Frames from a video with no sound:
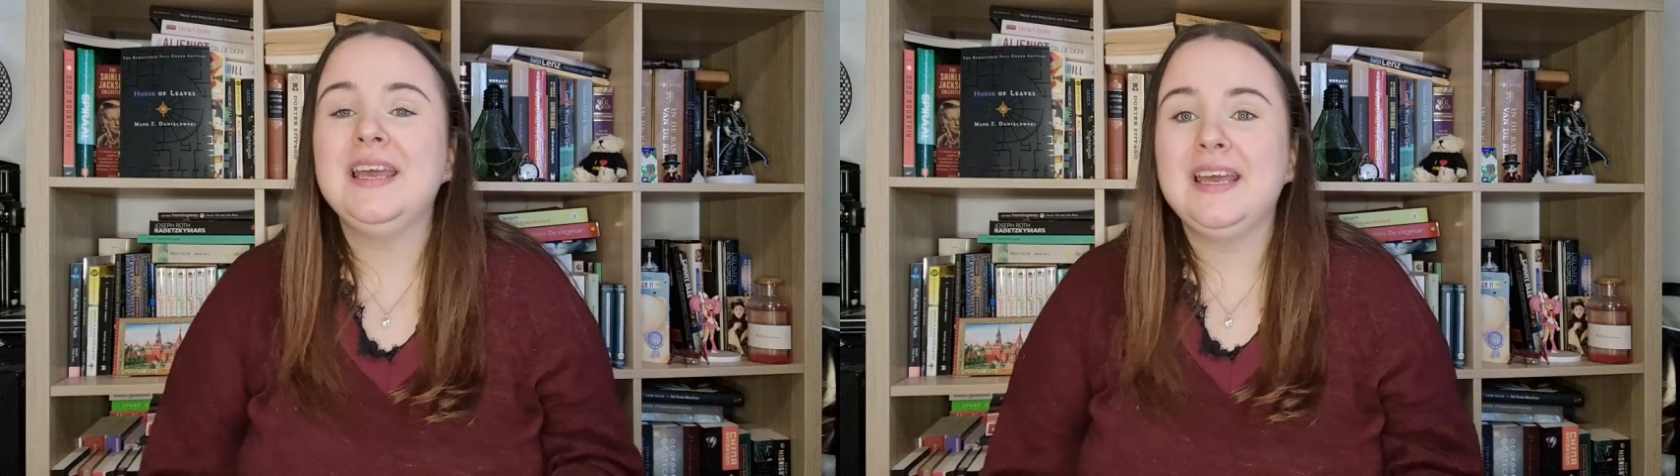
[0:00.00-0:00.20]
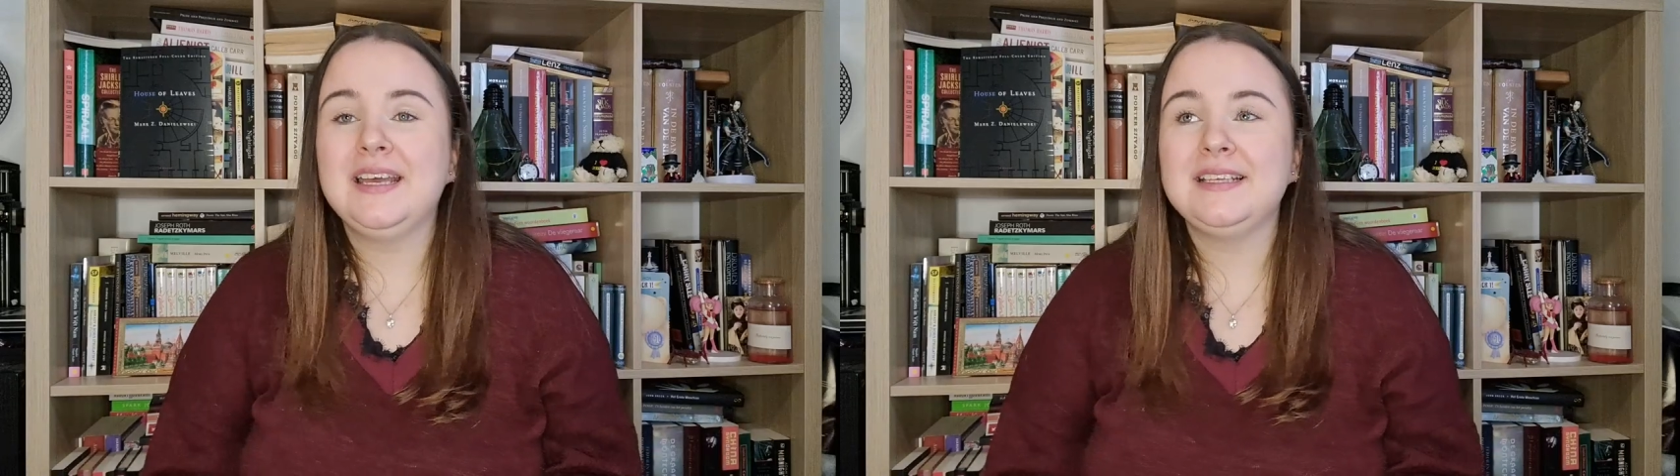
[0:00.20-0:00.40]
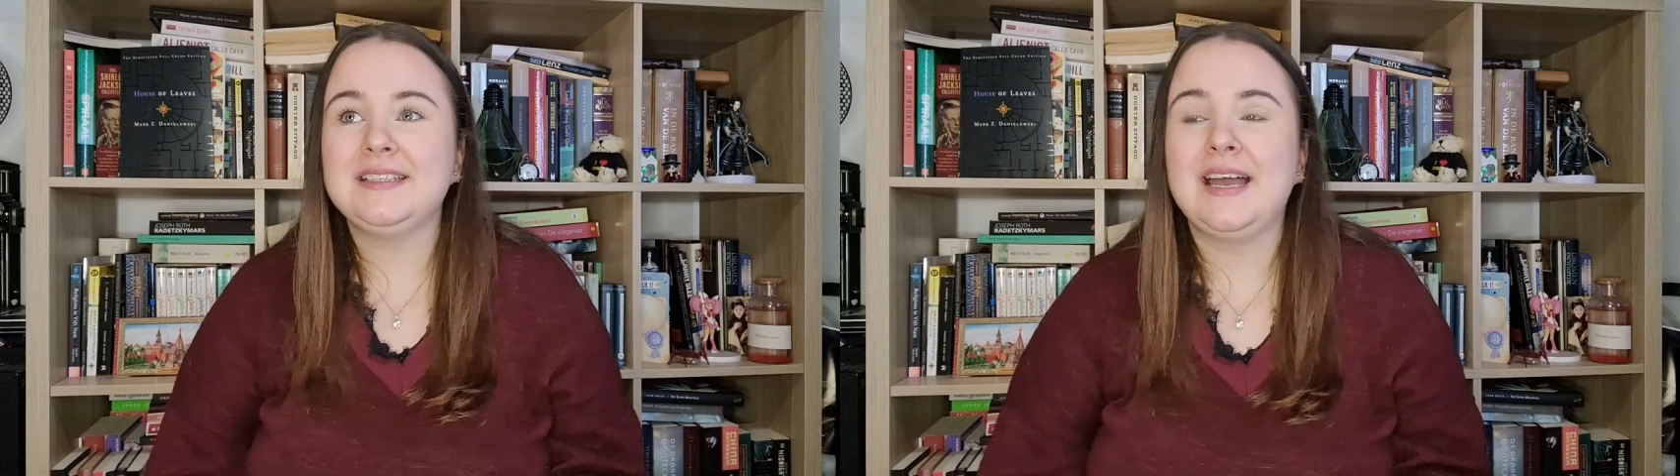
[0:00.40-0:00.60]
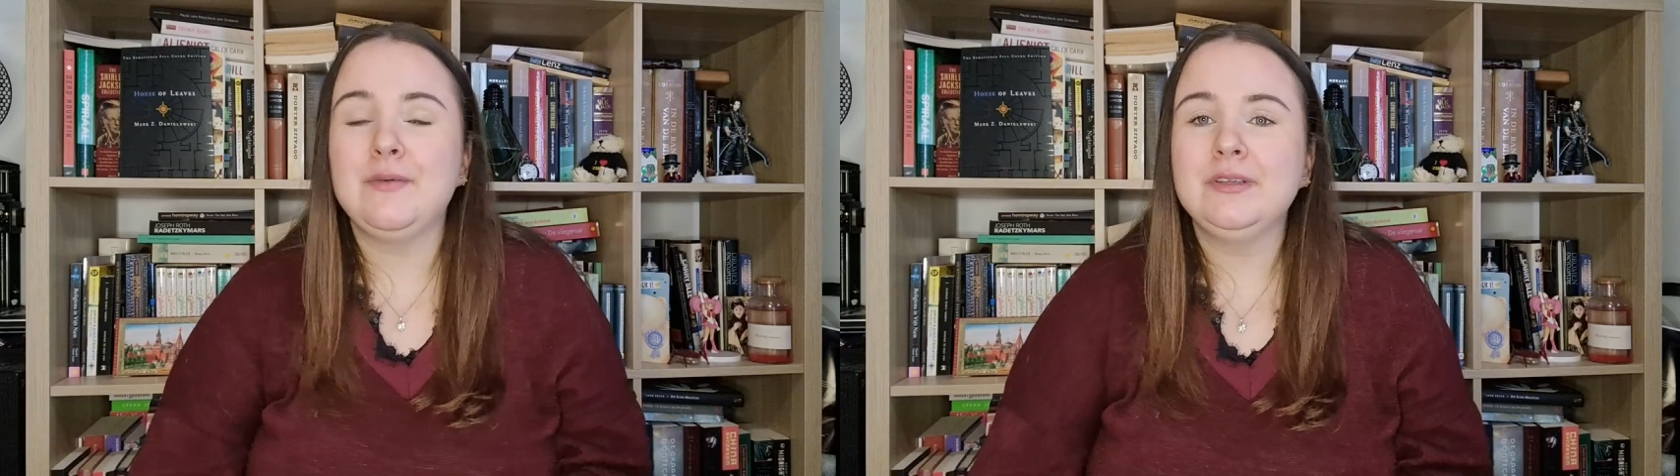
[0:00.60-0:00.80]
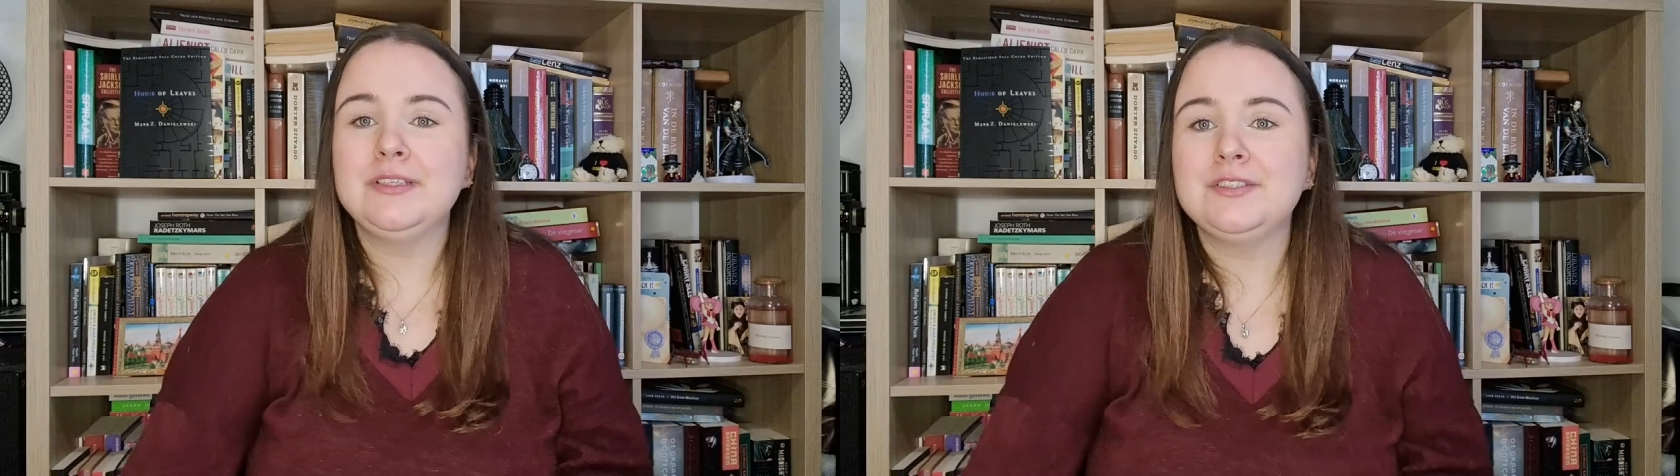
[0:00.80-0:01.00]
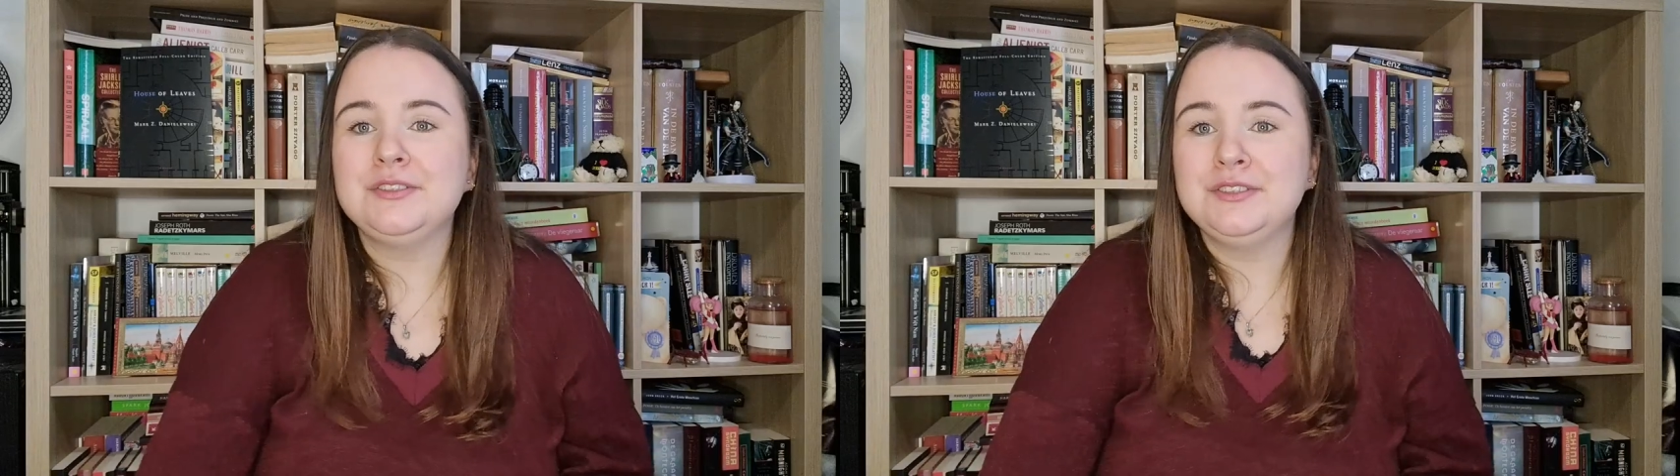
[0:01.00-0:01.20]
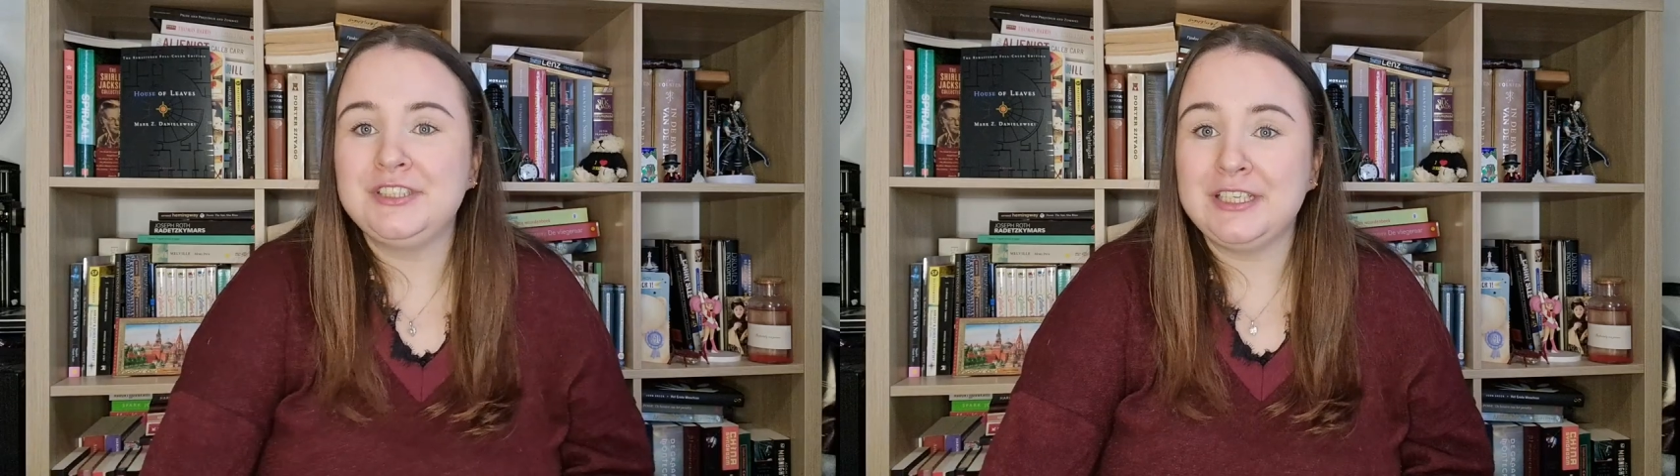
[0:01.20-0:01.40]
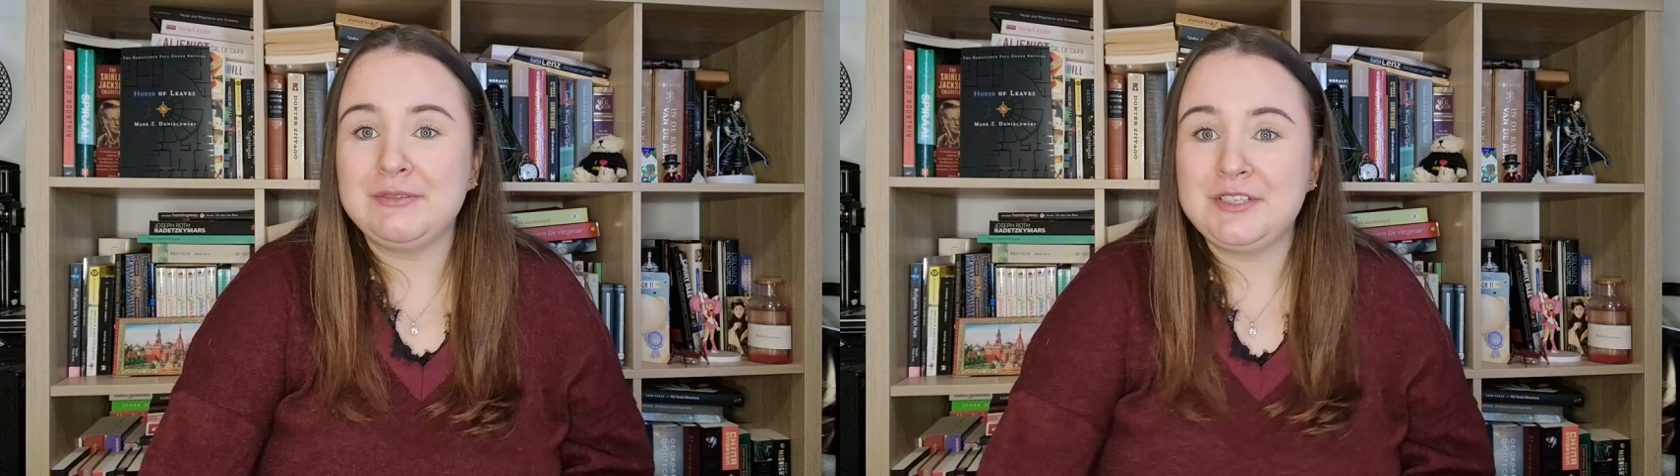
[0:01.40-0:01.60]
And I wanted to
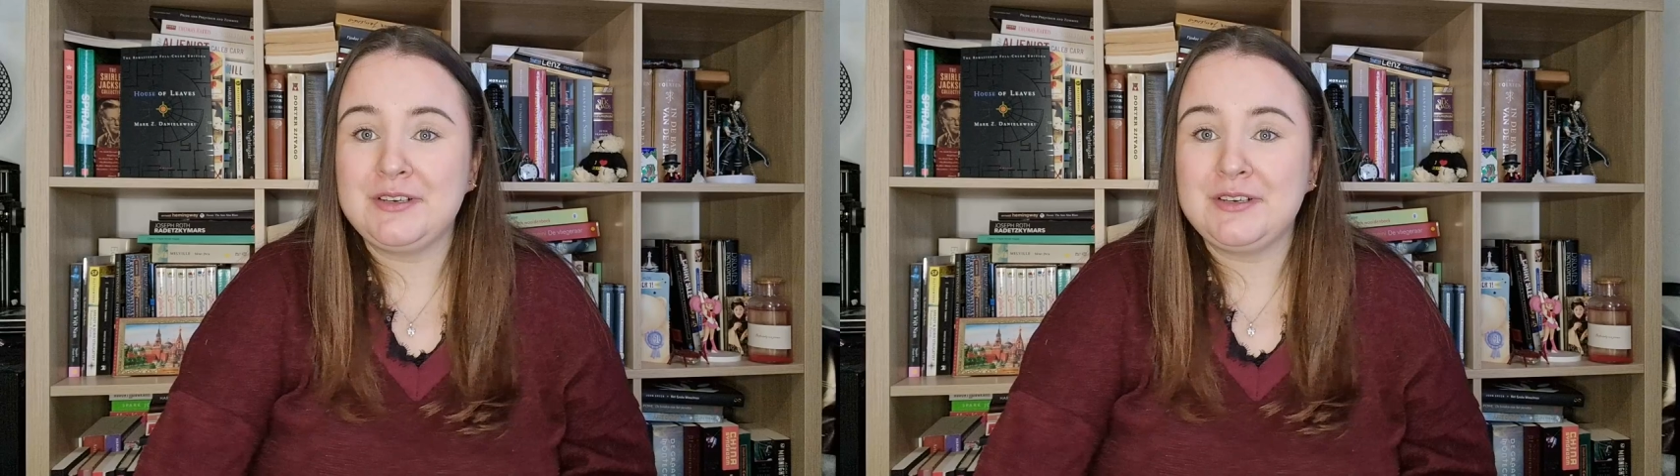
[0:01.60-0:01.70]
share with you